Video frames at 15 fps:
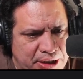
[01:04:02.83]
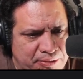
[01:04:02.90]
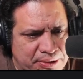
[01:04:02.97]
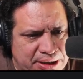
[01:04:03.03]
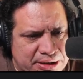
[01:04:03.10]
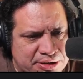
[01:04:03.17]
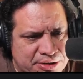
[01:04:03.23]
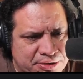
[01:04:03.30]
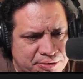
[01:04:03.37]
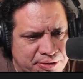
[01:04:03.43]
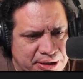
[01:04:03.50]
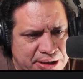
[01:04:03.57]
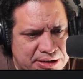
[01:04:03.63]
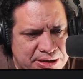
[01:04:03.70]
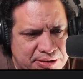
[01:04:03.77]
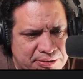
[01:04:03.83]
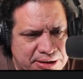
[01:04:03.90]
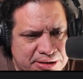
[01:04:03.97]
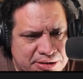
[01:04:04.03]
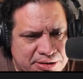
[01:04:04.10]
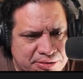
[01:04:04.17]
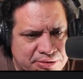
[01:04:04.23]
That one has 2 grass. That
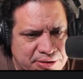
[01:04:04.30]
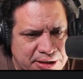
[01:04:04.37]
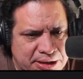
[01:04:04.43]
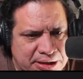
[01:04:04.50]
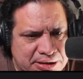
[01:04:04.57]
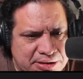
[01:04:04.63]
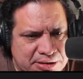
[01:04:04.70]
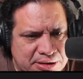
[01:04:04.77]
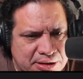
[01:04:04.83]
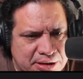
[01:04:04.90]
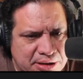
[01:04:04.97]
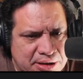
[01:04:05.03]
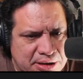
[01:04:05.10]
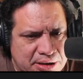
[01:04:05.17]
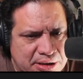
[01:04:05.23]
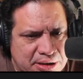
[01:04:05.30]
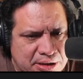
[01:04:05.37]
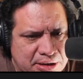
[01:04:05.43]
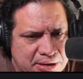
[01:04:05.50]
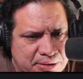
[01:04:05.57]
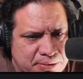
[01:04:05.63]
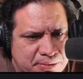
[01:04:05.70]
one has 2 grass.
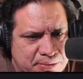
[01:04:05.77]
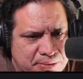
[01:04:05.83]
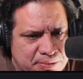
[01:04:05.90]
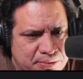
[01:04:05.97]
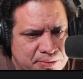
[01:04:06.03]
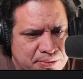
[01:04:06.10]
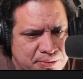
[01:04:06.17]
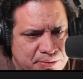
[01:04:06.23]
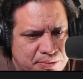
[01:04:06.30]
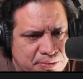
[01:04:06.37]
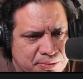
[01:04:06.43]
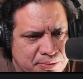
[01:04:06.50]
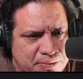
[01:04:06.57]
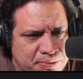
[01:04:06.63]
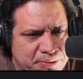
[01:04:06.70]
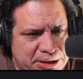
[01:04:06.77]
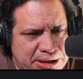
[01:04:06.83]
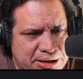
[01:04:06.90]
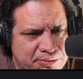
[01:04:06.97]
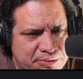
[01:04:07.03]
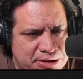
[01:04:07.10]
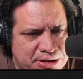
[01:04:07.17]

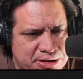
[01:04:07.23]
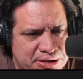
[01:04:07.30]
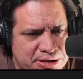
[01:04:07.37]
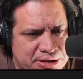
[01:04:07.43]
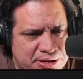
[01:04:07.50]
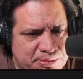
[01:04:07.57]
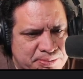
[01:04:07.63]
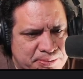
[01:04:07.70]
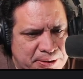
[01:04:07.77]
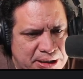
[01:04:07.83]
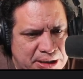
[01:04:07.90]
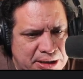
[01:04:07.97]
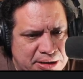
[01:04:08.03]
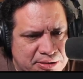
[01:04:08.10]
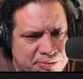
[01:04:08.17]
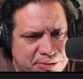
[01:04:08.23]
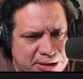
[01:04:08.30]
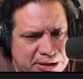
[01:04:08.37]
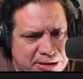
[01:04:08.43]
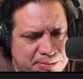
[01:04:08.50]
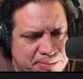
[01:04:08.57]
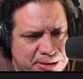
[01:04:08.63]
Weed, which is this spot.
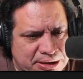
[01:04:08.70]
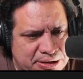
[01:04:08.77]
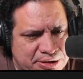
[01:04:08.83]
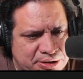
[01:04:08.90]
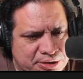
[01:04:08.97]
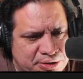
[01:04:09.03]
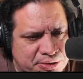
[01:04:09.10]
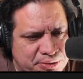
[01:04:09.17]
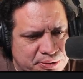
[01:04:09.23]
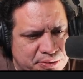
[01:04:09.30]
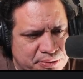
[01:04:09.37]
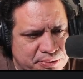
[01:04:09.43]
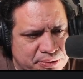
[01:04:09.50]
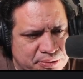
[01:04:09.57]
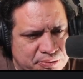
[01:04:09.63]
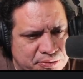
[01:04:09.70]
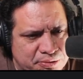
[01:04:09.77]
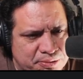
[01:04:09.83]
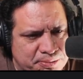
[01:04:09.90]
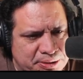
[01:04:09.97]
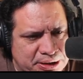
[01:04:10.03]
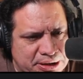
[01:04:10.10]
We get to place 2.
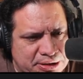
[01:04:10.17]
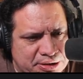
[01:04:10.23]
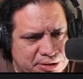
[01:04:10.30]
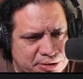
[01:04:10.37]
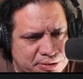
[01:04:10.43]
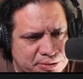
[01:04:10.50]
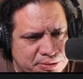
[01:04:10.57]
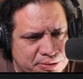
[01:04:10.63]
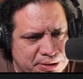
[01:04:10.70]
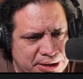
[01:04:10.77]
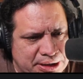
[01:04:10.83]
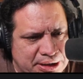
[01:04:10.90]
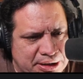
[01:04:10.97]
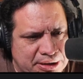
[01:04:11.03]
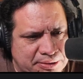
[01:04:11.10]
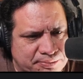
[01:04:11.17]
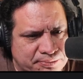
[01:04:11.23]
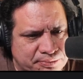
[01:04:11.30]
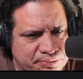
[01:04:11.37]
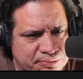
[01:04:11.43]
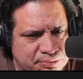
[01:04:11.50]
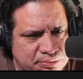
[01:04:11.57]
We'll place 2 here.